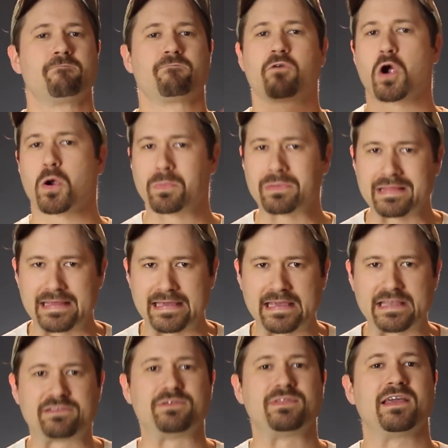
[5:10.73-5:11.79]

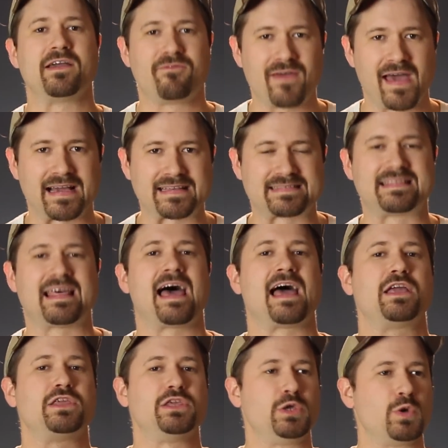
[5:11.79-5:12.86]
verbally to the effect
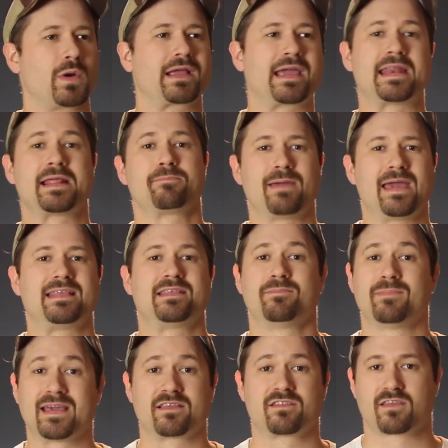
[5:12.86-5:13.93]
that you are getting paid to
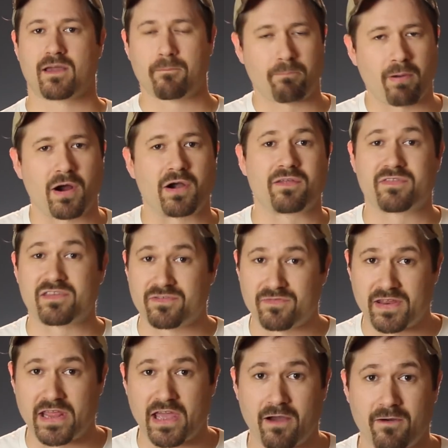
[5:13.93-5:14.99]
make some part of this
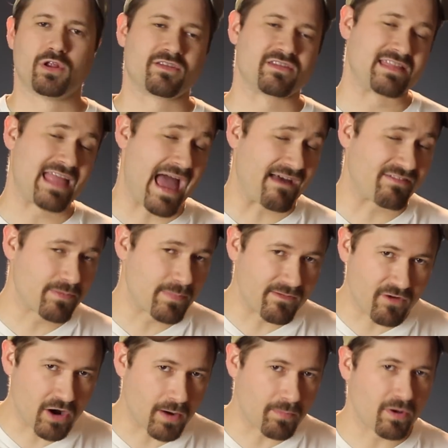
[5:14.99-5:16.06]
video. It doesn't have to be
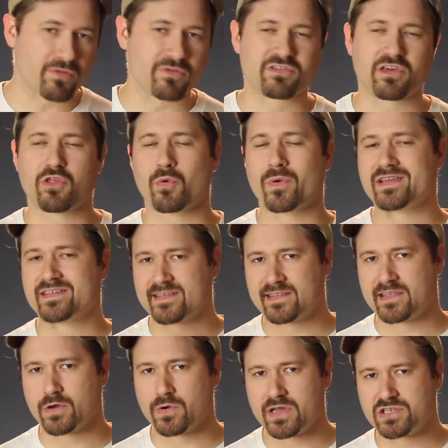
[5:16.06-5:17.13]
verbal. There's other ways to
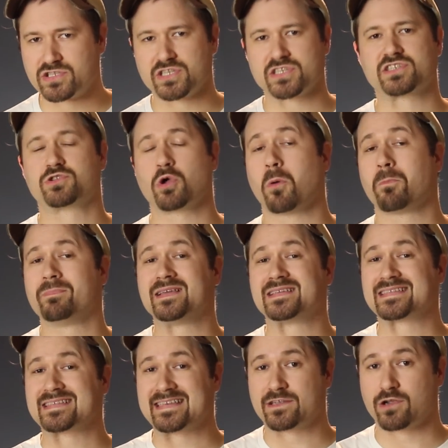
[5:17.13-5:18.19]
do it. Just don't
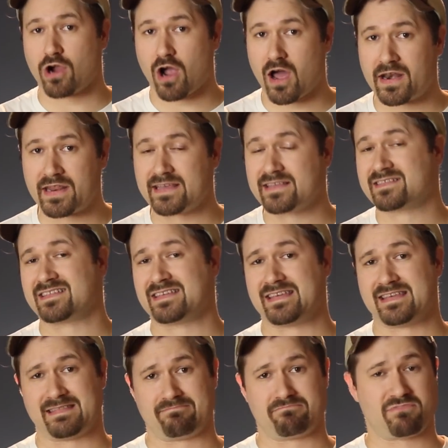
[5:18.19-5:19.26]
mislead your audience
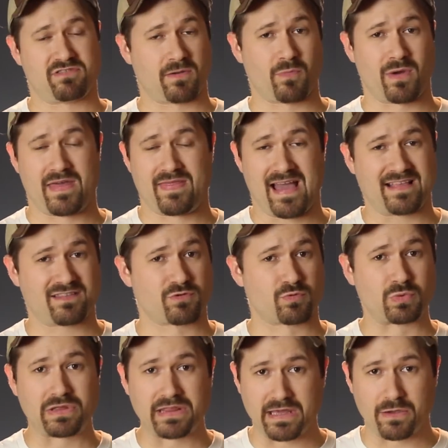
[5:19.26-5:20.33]
in some way. That's
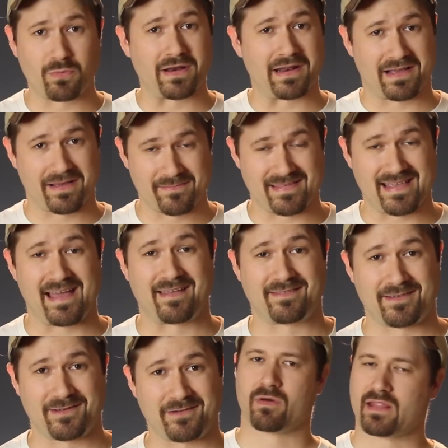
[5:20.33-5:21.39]
really what it comes down
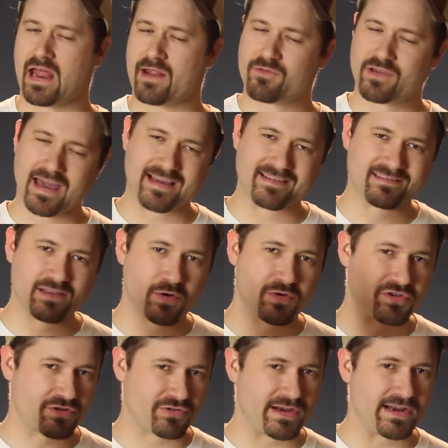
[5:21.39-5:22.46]
to. But a lot of you guys know
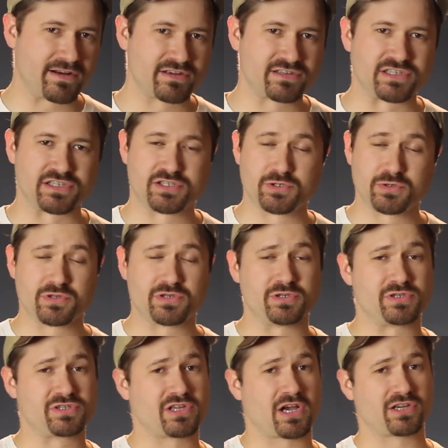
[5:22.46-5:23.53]
as creators, as soon as you
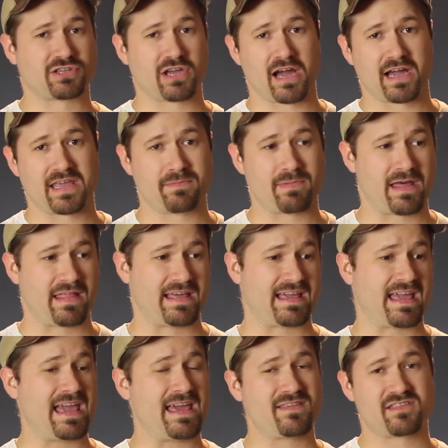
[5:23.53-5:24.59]
start talking about like,
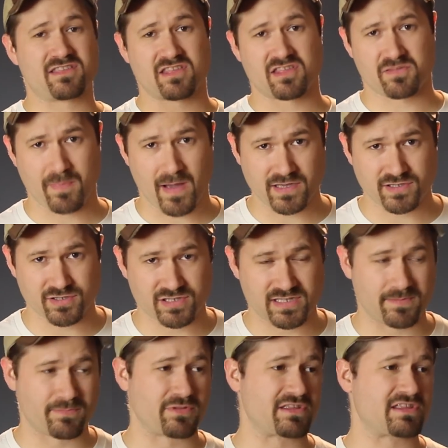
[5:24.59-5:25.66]
hey, this is a
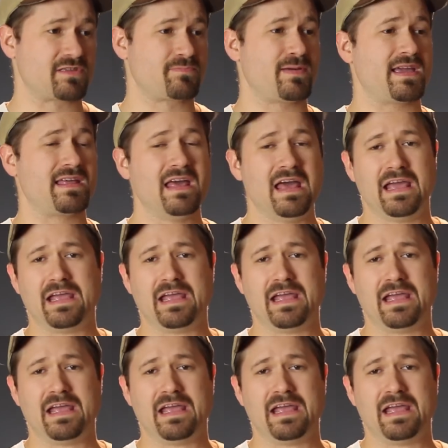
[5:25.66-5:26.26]
sponsorship, but this is paid,